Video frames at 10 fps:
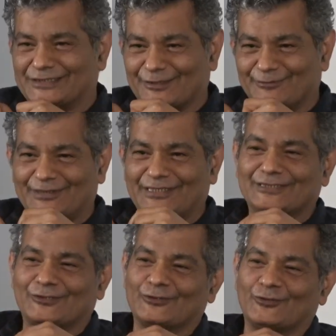trouble,
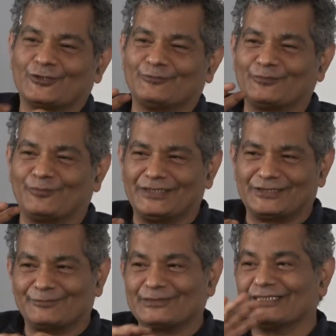let's not talk about my
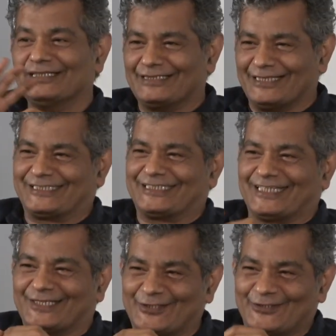troubles. Let's
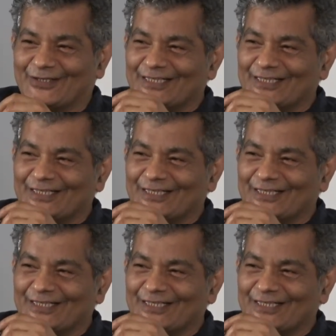stick to